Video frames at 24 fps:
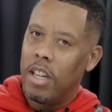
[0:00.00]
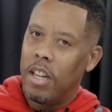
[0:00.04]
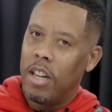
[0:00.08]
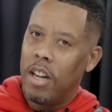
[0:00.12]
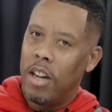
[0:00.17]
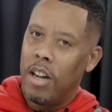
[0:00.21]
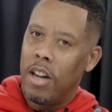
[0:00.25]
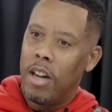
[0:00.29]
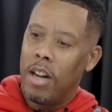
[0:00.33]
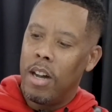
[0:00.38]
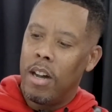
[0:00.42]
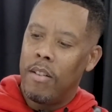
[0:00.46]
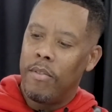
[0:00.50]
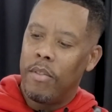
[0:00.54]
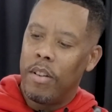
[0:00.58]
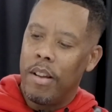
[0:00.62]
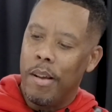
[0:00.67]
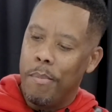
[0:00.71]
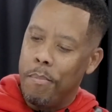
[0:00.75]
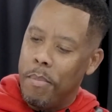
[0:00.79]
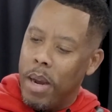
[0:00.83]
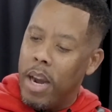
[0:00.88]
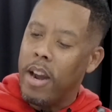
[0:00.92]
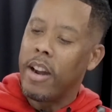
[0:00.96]
of,
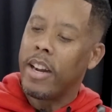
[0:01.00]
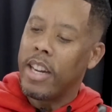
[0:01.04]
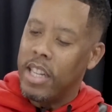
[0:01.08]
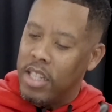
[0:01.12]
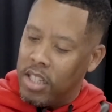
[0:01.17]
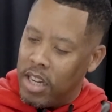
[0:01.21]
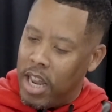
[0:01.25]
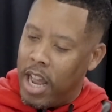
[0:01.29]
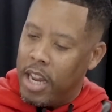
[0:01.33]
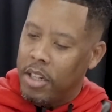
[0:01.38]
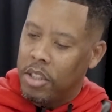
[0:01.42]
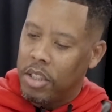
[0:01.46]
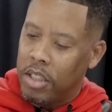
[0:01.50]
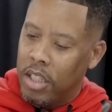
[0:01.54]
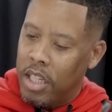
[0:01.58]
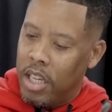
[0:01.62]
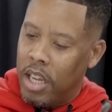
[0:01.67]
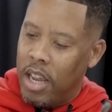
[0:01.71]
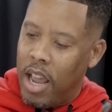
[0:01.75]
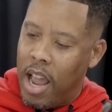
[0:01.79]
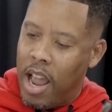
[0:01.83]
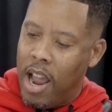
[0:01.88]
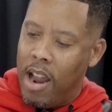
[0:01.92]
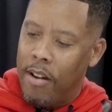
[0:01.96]
Americans
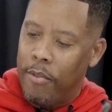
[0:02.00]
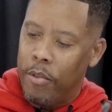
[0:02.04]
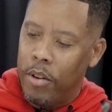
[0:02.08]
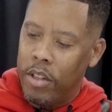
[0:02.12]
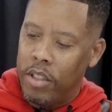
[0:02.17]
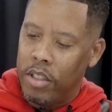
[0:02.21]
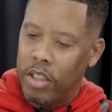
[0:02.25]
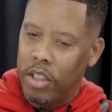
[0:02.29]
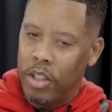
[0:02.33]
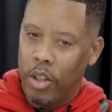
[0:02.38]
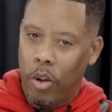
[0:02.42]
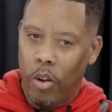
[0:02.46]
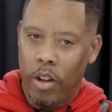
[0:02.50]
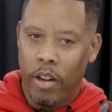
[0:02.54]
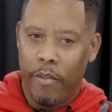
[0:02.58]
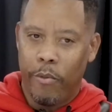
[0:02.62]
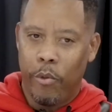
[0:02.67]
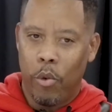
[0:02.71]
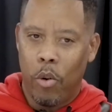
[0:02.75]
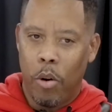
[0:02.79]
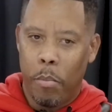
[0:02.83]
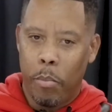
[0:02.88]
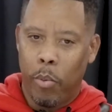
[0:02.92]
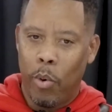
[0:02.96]
actually average
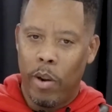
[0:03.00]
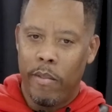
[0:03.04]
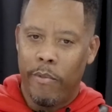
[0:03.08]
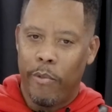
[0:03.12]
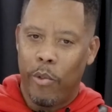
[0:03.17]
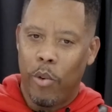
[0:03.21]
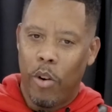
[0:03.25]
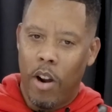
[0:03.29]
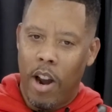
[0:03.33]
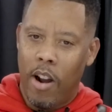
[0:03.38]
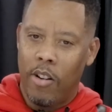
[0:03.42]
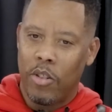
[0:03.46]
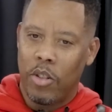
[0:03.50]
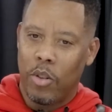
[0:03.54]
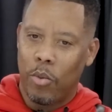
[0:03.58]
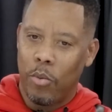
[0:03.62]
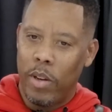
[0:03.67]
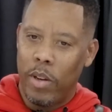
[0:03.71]
34.4 hours a